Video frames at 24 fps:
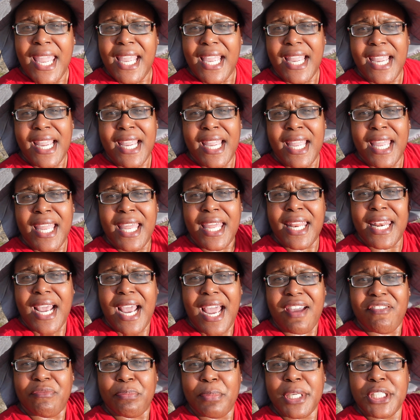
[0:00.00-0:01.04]
And
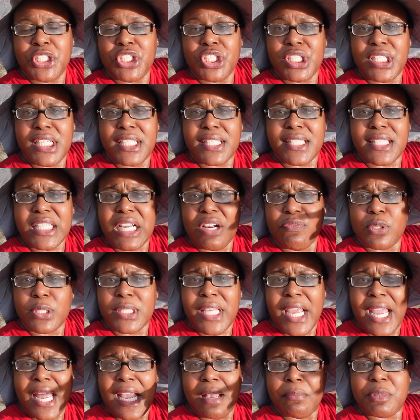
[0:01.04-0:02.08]
I've mentioned it several
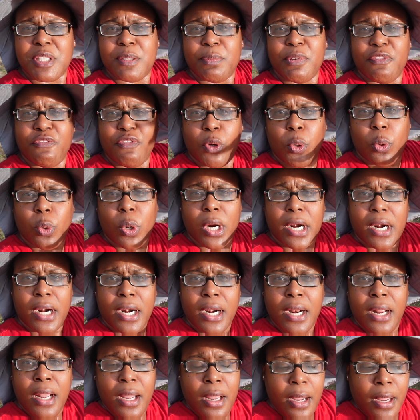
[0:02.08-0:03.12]
times before,
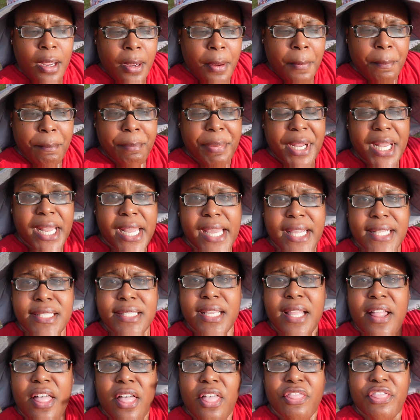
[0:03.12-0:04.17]

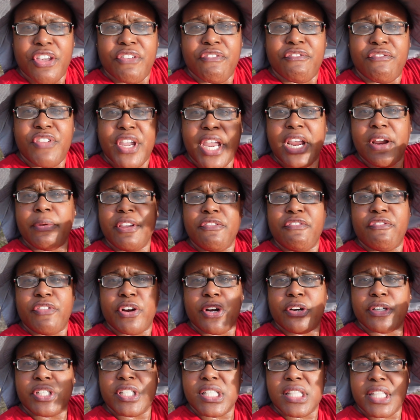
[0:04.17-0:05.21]
but the very
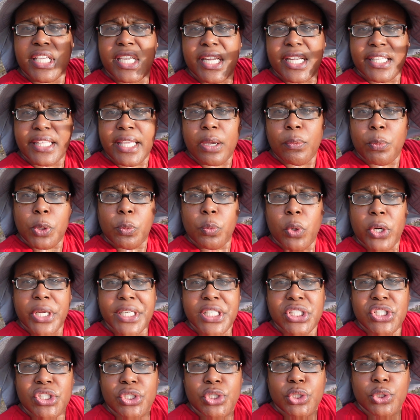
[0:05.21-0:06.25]
first thing that we
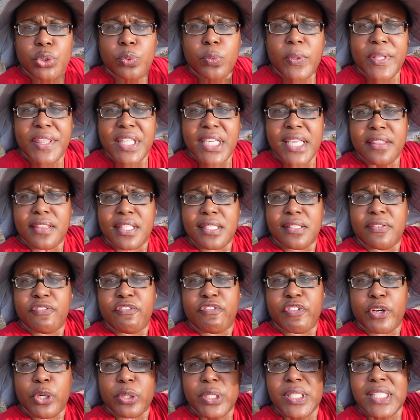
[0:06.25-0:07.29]
wanted to do within the
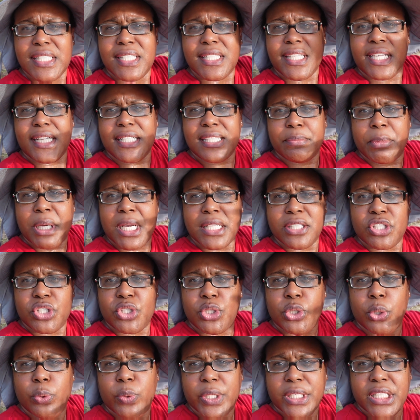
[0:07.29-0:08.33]
first six months
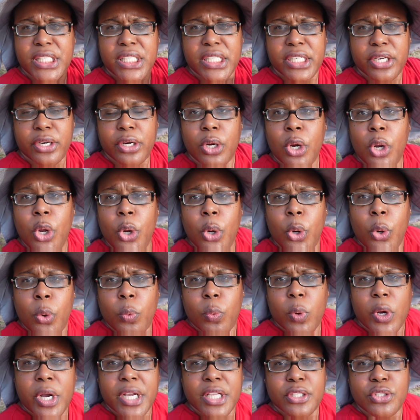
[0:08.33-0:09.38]
to a year
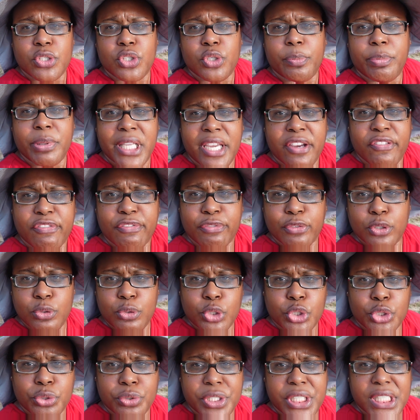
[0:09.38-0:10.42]
was to plant
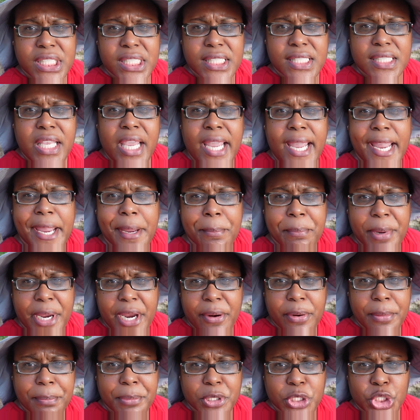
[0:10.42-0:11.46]
fruit trees and
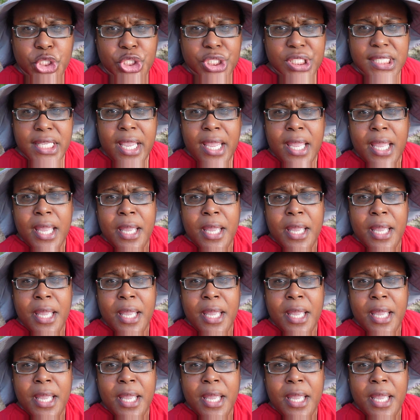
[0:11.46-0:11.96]
berry bushes